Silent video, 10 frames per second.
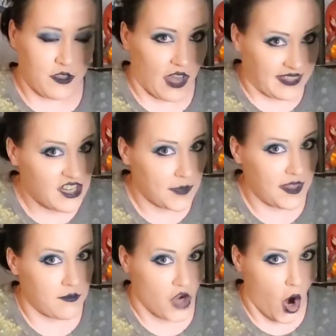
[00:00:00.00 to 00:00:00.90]
I think some of
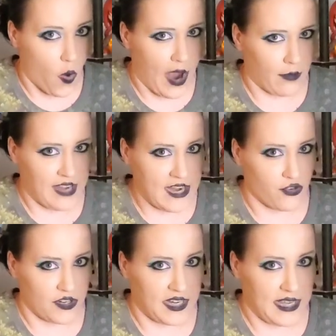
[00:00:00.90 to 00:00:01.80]
them know how
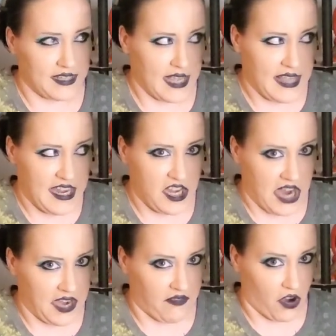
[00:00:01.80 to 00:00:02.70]
dangerous it is, and they
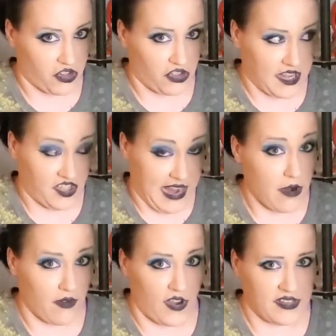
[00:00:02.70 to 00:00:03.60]
kind of are just, like,
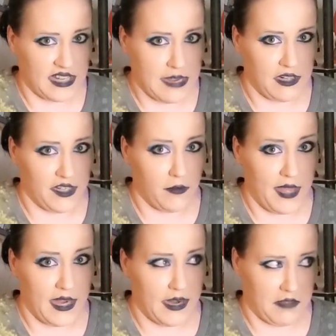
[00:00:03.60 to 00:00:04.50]
sacrificing him a little
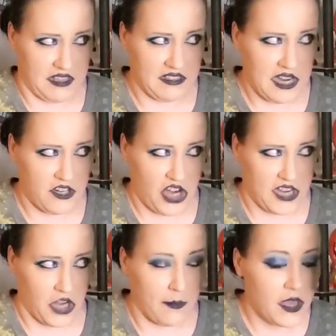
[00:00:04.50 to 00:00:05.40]
bit. And I'm like, that's kind of
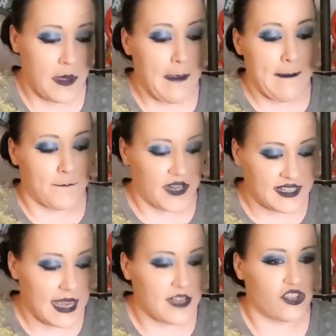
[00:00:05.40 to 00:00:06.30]
jacked up. But he
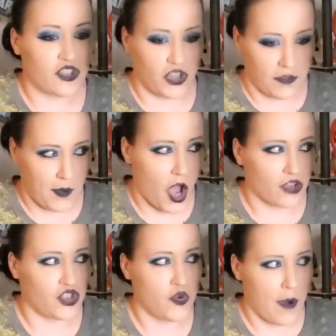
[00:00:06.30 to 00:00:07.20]
says to the
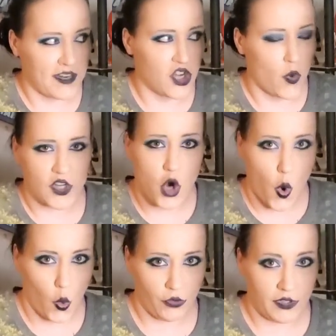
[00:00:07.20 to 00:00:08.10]
boss, do you want me to go in
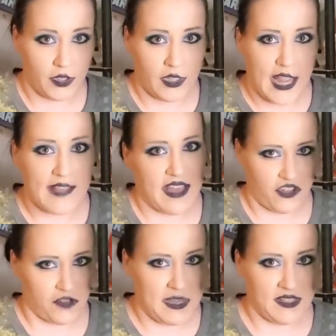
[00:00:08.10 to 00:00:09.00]
cold? And that
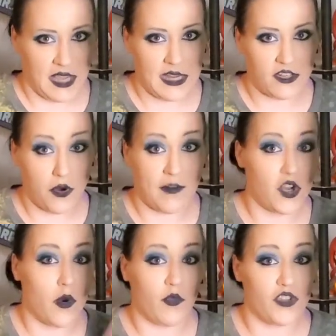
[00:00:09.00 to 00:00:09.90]
just means, like, do you want me to
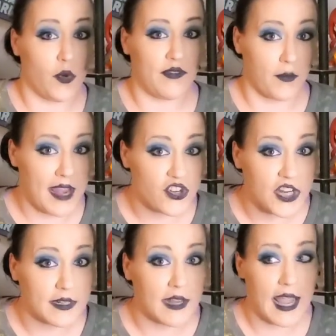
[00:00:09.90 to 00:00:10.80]
go in with no
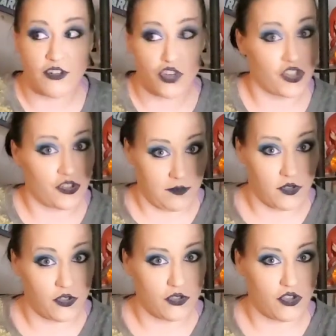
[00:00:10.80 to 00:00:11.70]
information and just
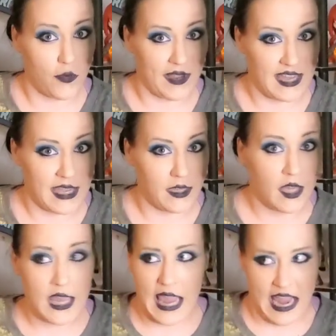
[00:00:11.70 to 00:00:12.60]
do my thing
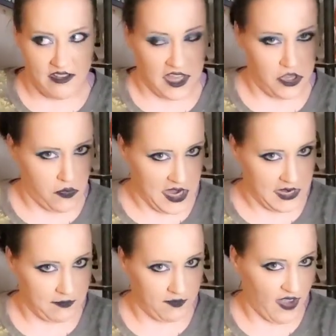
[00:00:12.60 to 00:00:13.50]
and tell you what
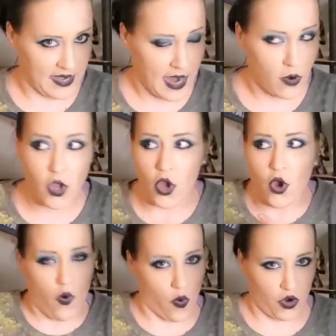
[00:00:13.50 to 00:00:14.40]
I find out?
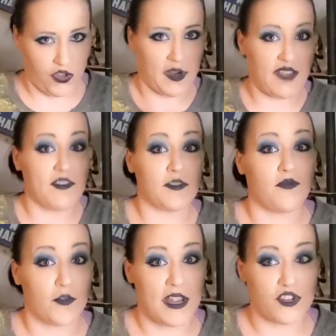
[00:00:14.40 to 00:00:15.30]
Or do you want to give me some
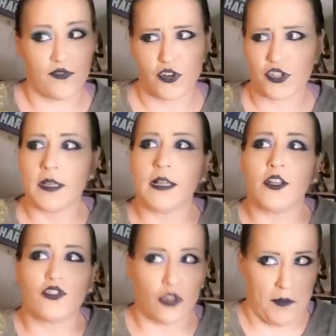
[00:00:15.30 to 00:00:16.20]
information first?
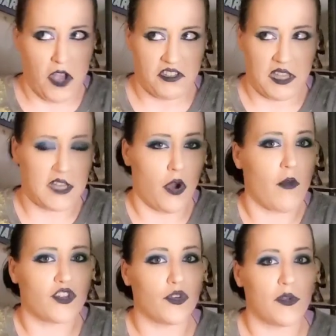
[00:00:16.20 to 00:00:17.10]
So the boss is like, no, I
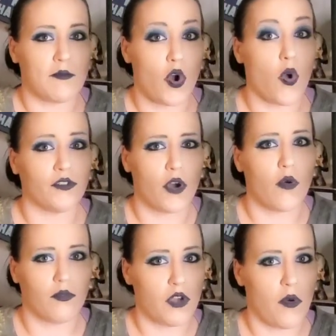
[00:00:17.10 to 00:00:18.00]
want you to read him cold.
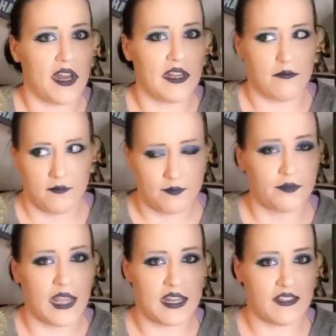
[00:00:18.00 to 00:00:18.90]
Go in
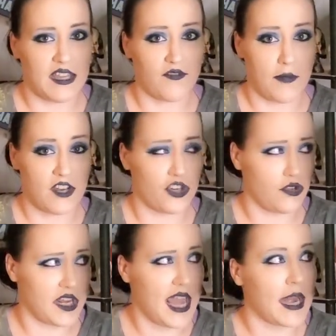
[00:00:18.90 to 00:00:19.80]
and get the information you
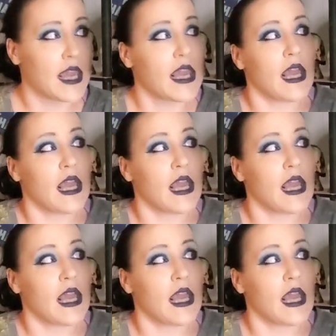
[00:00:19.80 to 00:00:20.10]
can get.